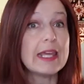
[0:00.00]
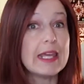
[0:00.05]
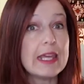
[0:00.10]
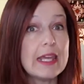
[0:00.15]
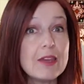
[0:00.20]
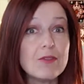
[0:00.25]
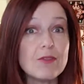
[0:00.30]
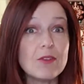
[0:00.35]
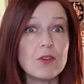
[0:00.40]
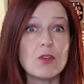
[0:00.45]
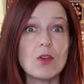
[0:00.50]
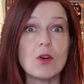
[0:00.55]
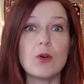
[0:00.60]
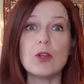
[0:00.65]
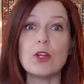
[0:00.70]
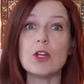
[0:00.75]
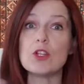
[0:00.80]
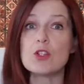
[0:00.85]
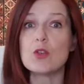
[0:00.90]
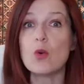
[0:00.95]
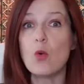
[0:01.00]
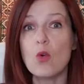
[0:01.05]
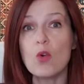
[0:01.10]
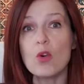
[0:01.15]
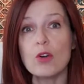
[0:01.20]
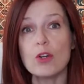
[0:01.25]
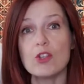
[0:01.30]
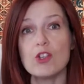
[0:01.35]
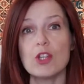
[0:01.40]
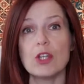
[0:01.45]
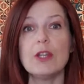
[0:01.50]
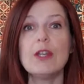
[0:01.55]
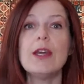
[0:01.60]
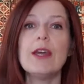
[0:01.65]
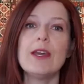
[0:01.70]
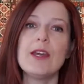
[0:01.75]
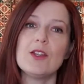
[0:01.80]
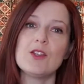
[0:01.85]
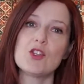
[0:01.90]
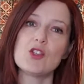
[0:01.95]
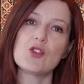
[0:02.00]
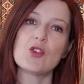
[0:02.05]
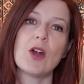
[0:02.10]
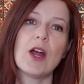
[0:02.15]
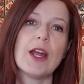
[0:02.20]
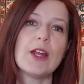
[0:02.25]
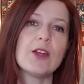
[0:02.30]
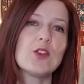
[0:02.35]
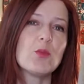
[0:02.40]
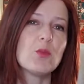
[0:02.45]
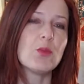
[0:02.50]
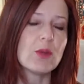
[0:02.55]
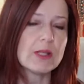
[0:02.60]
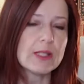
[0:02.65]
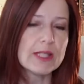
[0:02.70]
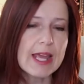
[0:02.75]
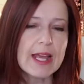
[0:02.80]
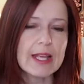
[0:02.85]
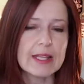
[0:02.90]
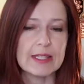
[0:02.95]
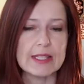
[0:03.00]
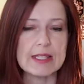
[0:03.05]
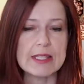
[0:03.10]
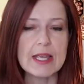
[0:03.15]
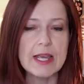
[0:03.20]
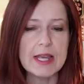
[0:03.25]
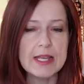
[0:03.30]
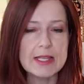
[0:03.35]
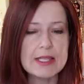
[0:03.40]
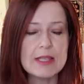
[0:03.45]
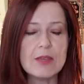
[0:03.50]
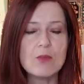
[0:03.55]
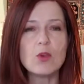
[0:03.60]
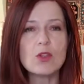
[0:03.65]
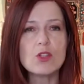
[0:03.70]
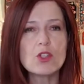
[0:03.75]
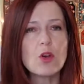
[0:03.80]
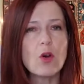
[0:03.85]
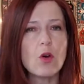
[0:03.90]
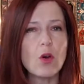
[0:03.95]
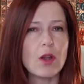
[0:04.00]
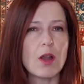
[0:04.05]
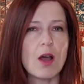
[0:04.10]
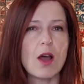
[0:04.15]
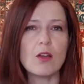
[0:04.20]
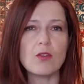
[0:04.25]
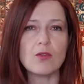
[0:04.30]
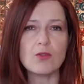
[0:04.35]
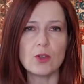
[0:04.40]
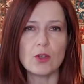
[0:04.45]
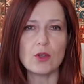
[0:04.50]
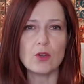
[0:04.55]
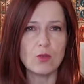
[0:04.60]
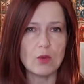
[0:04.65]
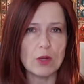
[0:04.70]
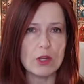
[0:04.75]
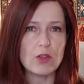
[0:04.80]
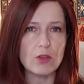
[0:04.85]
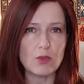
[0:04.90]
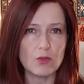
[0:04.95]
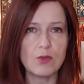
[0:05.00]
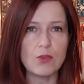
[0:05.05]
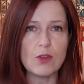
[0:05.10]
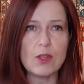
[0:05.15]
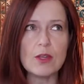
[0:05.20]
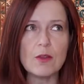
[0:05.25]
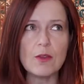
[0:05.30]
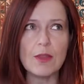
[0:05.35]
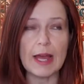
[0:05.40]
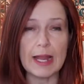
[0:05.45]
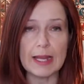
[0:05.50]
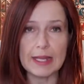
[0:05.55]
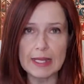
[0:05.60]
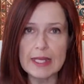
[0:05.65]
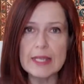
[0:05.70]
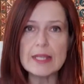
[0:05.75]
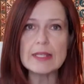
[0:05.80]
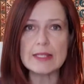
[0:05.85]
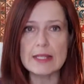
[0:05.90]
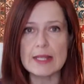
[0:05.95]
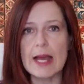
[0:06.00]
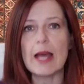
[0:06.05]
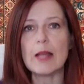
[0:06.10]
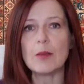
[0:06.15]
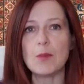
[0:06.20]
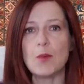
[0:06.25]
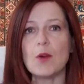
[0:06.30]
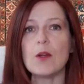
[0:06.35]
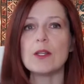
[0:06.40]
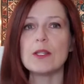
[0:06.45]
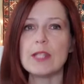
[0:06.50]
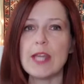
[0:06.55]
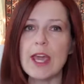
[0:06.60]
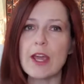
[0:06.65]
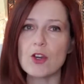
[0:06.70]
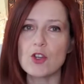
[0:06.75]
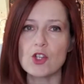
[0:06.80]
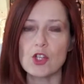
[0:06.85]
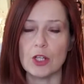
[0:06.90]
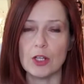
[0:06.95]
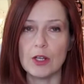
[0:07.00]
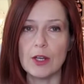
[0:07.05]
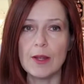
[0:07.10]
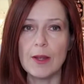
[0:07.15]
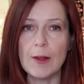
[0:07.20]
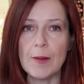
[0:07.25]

even though in its origin, it's trying to protect us. See, what's going on for you when you feel that is that protection.